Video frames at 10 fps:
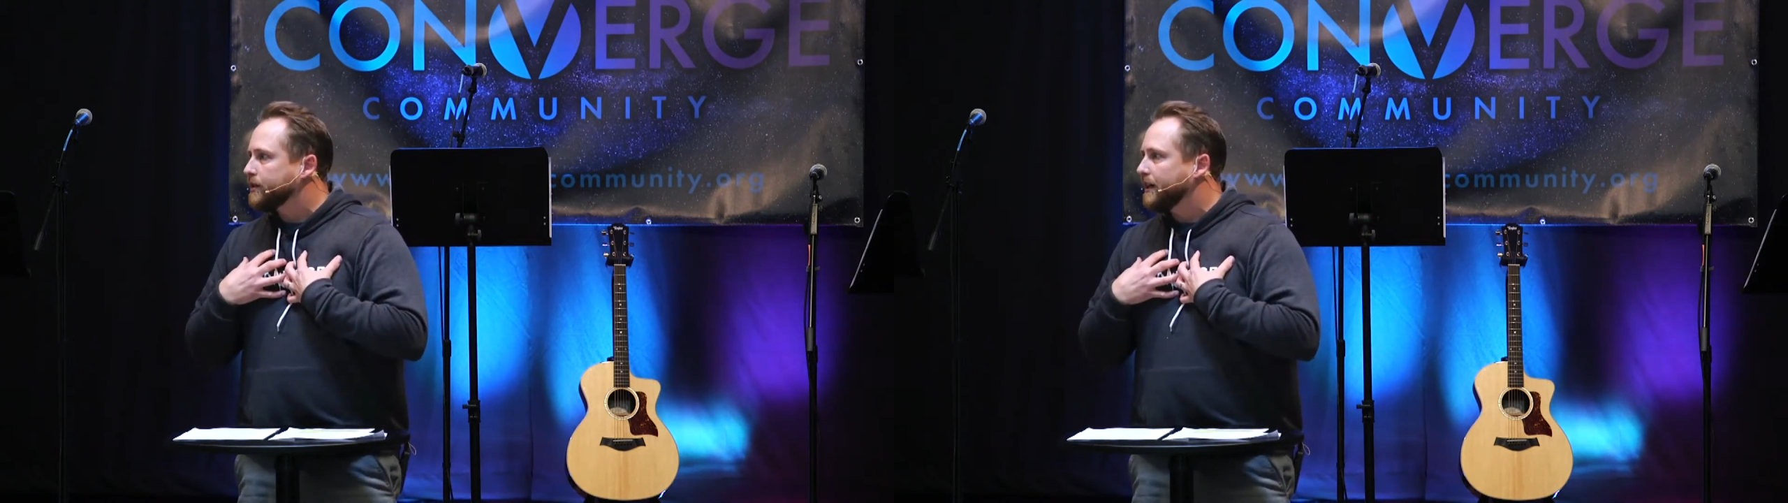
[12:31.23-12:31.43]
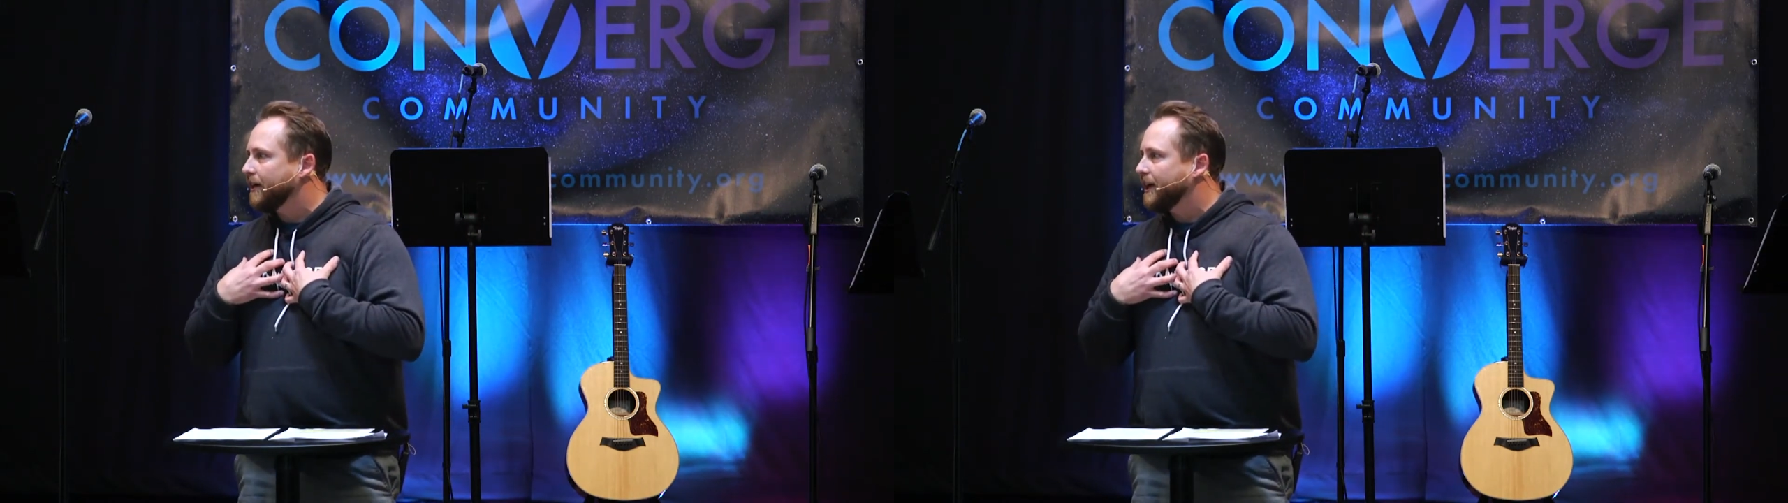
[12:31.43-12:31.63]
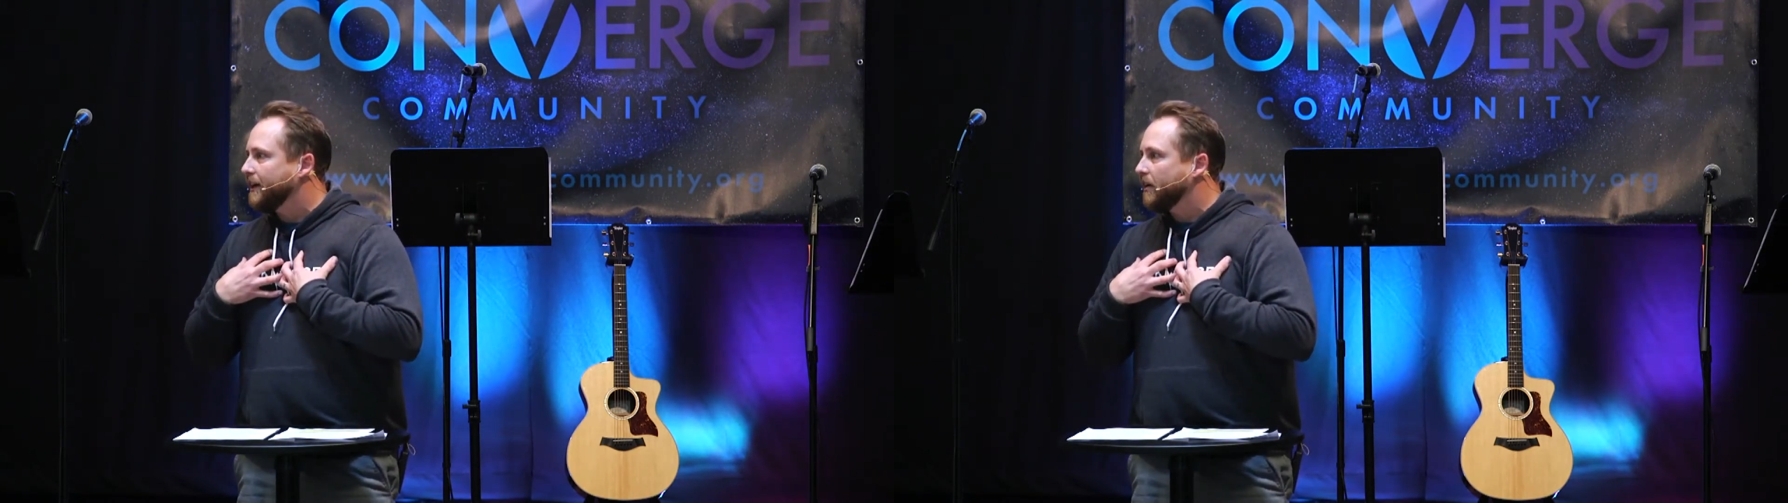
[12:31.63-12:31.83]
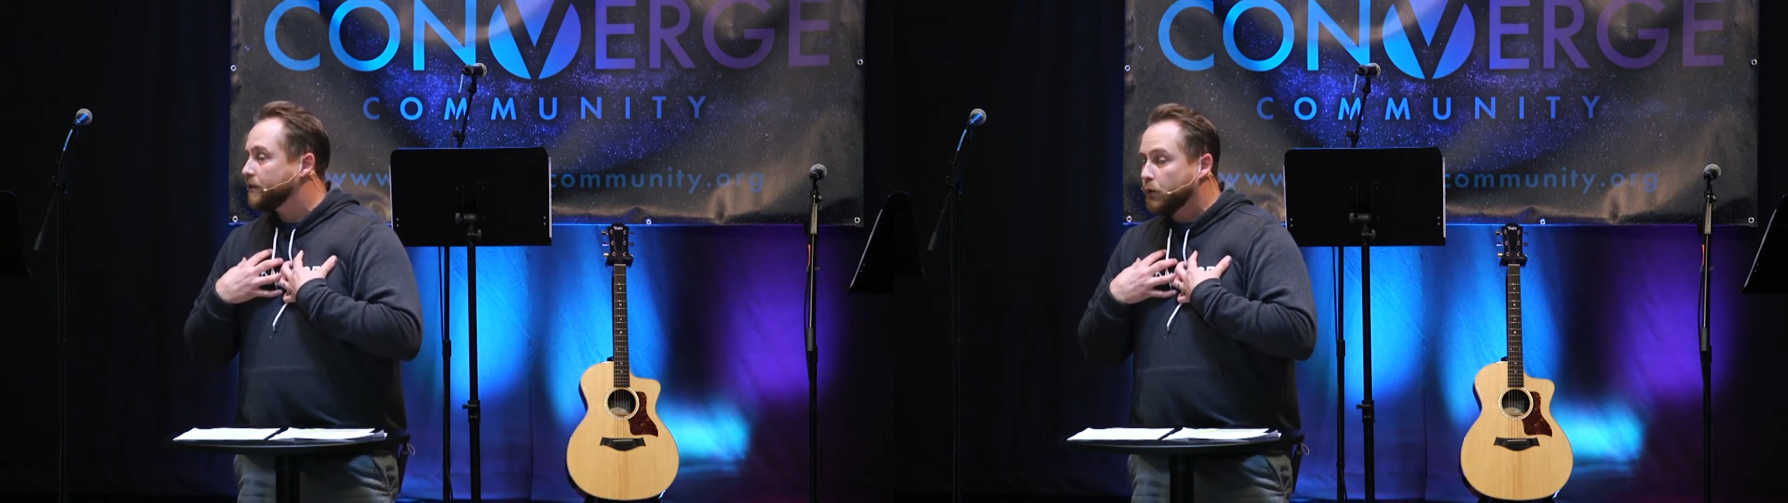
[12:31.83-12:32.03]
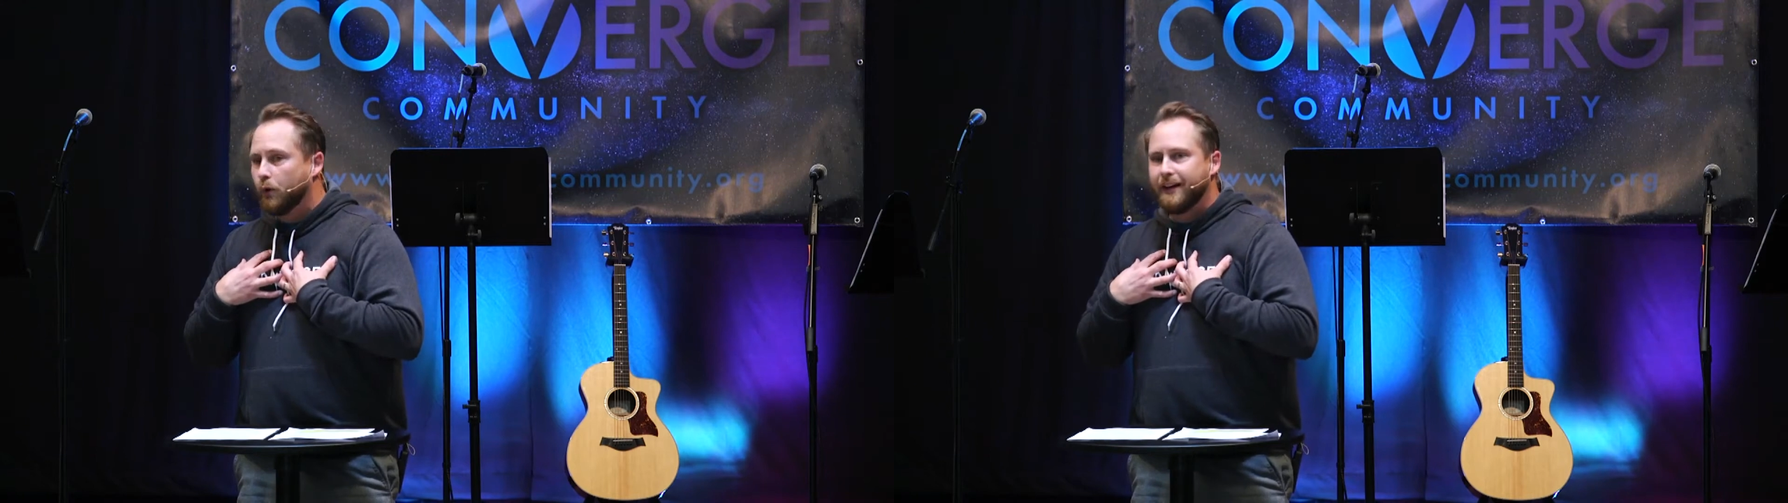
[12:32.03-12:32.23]

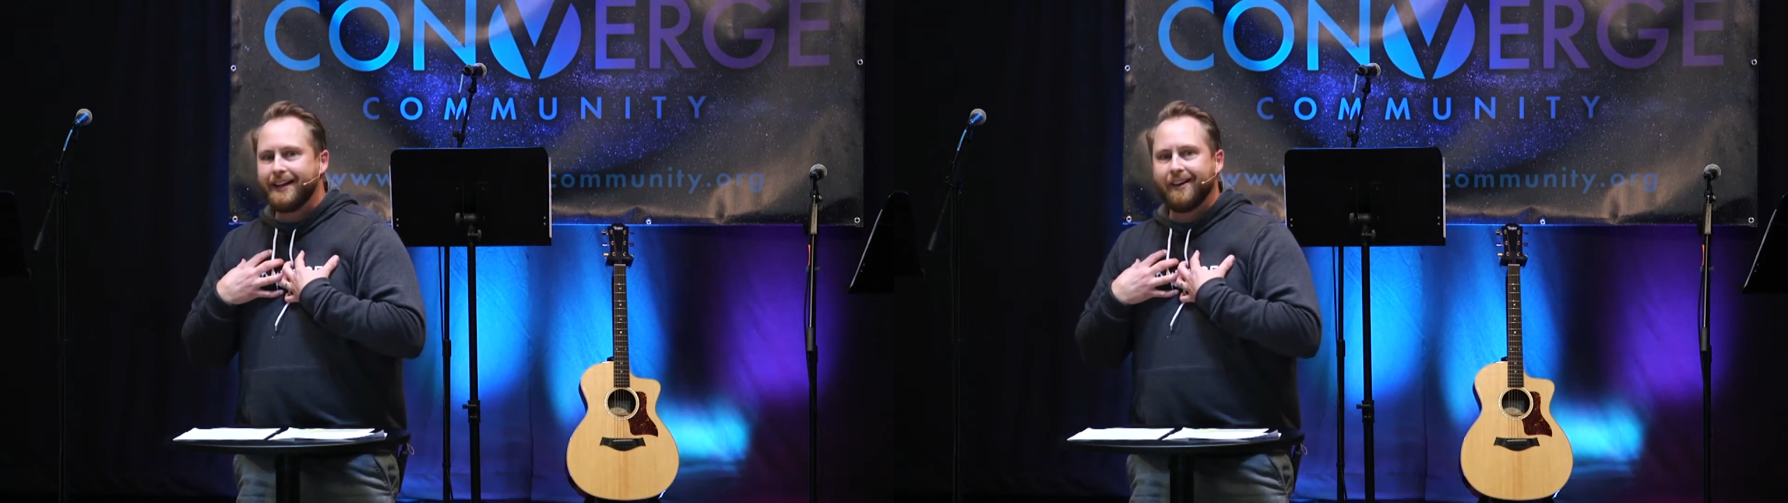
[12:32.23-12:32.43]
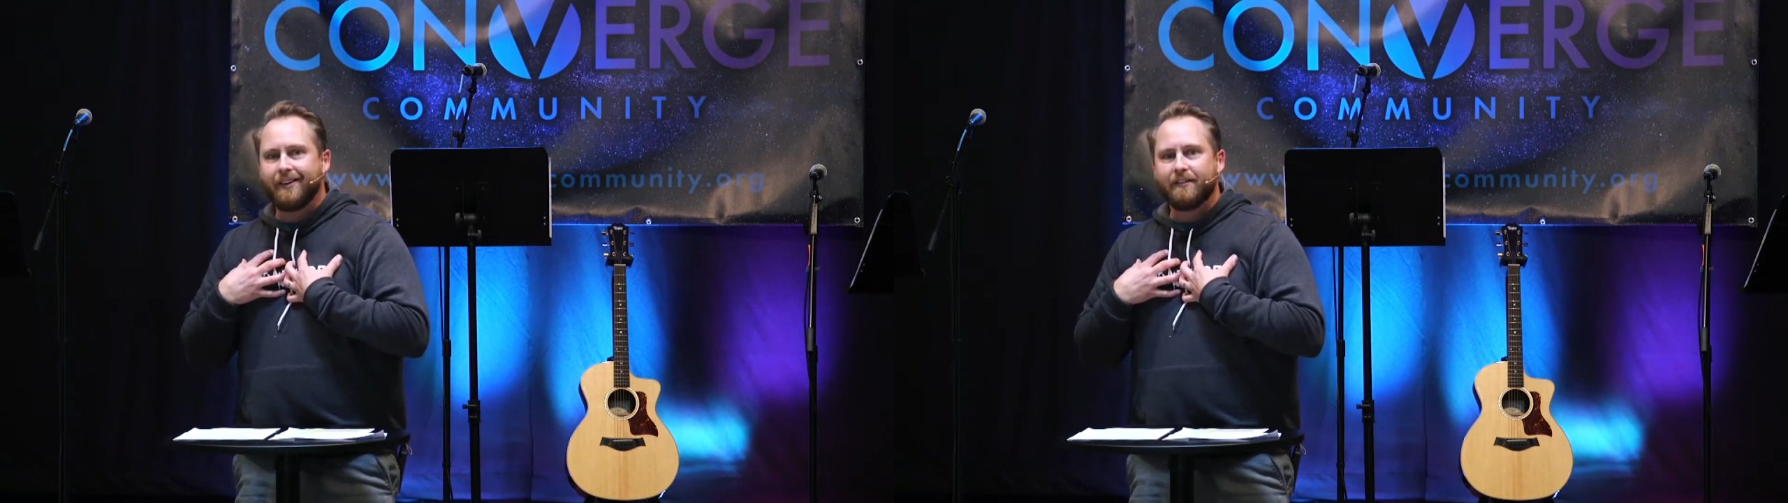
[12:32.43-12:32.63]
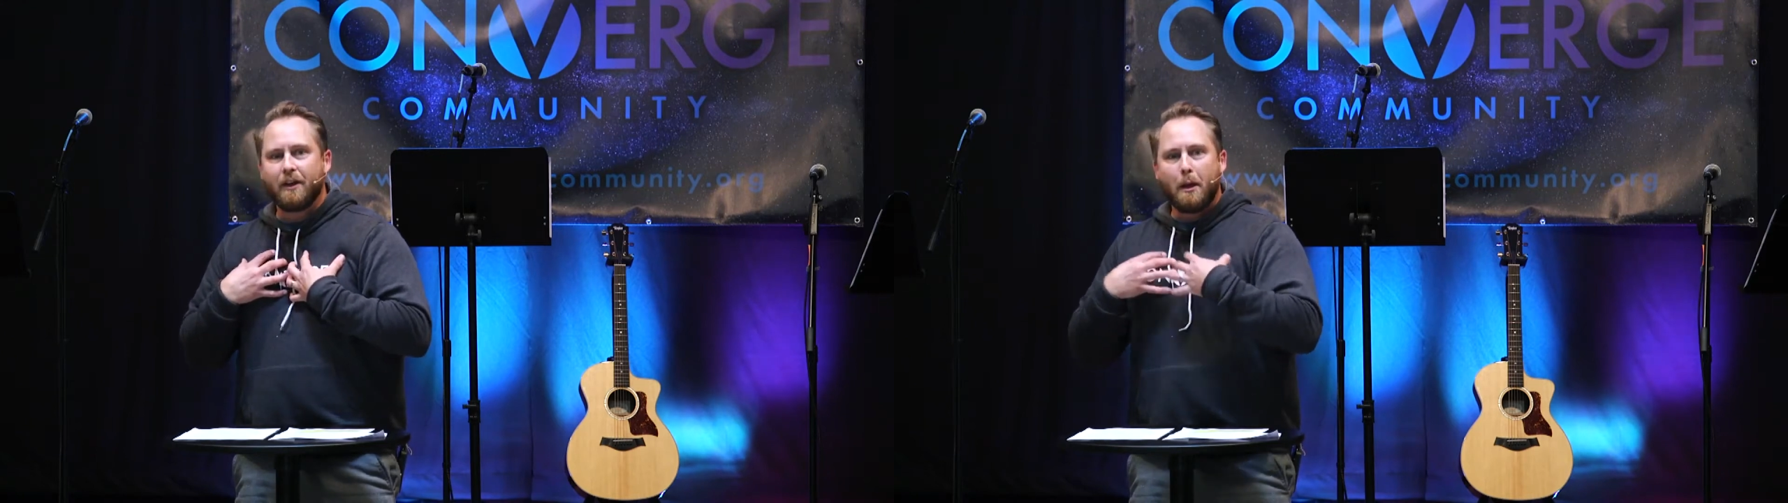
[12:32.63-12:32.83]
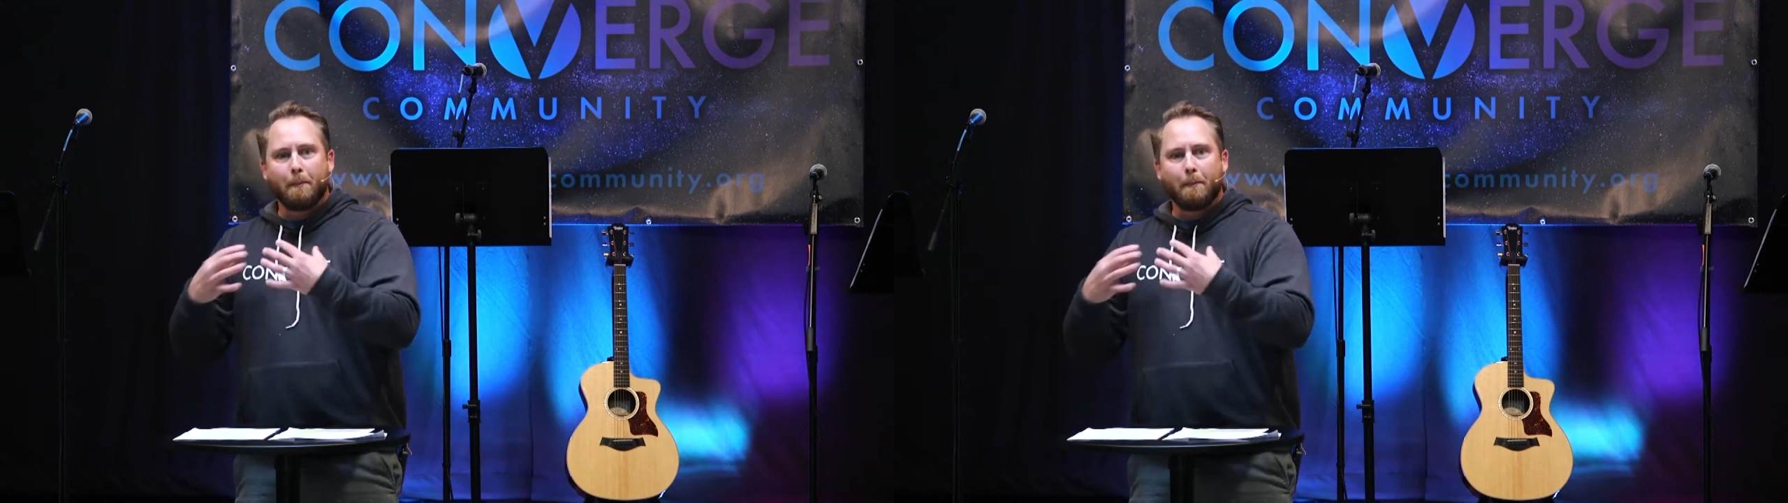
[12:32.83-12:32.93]
story narrative,